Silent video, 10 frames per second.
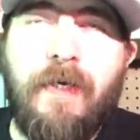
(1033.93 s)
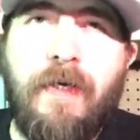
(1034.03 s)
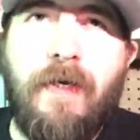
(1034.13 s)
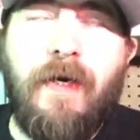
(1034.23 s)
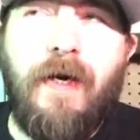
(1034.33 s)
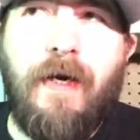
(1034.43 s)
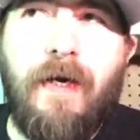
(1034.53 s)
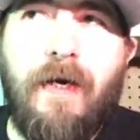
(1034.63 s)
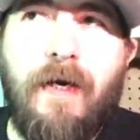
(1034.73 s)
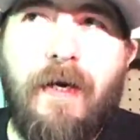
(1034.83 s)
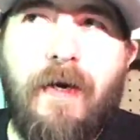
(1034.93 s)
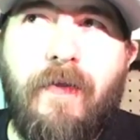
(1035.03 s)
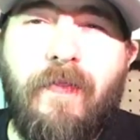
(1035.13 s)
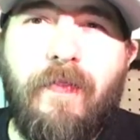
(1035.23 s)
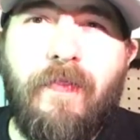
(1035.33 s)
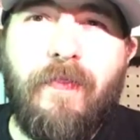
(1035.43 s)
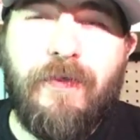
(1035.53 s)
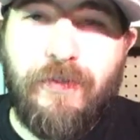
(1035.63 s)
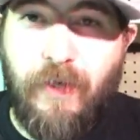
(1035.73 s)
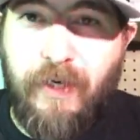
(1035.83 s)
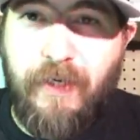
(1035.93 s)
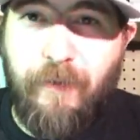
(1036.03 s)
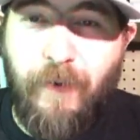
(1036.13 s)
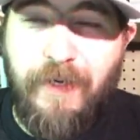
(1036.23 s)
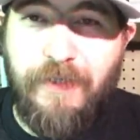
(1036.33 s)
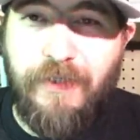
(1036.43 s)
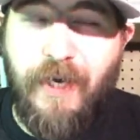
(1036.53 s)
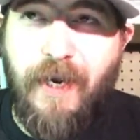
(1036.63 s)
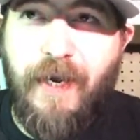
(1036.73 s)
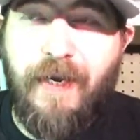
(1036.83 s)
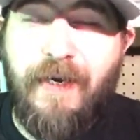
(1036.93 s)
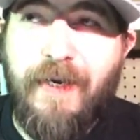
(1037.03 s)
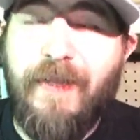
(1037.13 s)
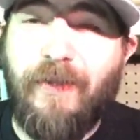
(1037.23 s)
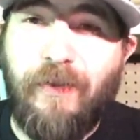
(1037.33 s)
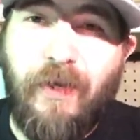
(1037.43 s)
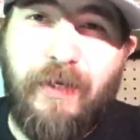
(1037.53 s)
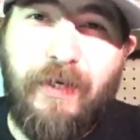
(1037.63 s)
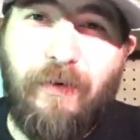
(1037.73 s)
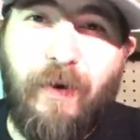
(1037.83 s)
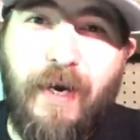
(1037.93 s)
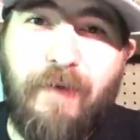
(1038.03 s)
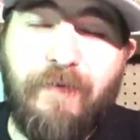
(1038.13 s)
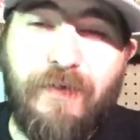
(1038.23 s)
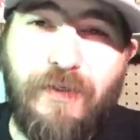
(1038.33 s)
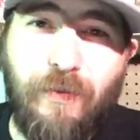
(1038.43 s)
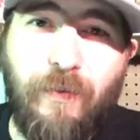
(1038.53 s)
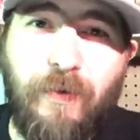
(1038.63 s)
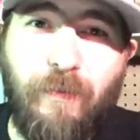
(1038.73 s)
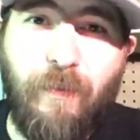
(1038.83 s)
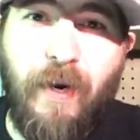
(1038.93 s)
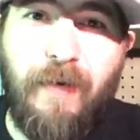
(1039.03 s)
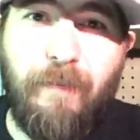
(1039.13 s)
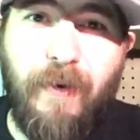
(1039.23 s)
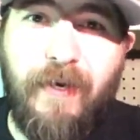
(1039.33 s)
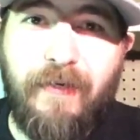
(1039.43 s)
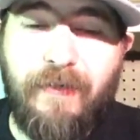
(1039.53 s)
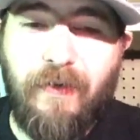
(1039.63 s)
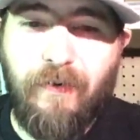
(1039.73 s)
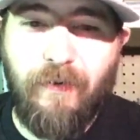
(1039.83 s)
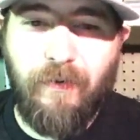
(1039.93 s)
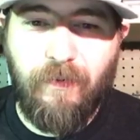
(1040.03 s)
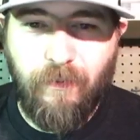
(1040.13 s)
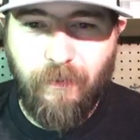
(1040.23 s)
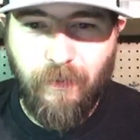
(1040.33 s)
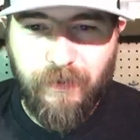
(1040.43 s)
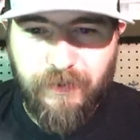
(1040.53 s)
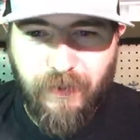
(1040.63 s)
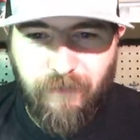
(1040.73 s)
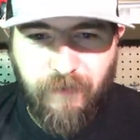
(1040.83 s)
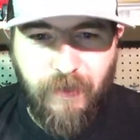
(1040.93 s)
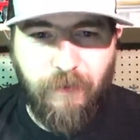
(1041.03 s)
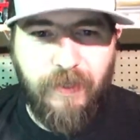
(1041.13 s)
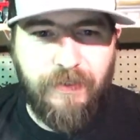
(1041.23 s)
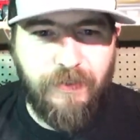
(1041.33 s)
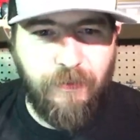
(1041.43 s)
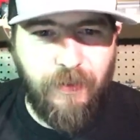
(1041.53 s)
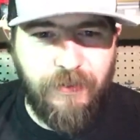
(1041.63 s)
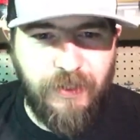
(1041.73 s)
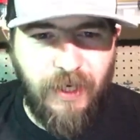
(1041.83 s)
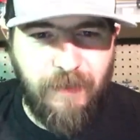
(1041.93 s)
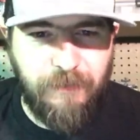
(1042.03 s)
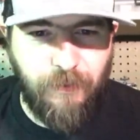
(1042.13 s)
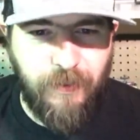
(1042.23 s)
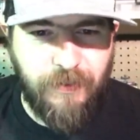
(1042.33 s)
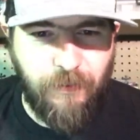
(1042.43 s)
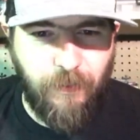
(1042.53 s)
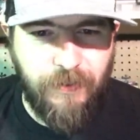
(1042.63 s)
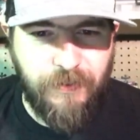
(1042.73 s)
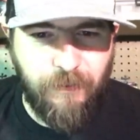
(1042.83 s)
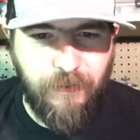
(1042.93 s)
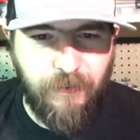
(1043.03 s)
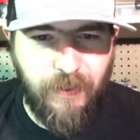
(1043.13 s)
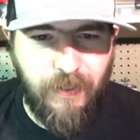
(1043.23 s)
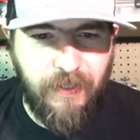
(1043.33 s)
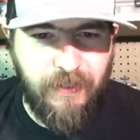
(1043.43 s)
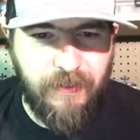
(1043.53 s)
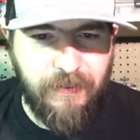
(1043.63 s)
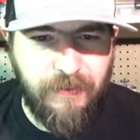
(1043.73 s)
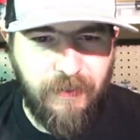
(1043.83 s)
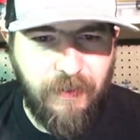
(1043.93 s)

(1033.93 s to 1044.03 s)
the Strike King Wake Shad and the Lucky Craft Jointed Weight Bait are really tough. I'm gonna get to a James Torres question right now. He is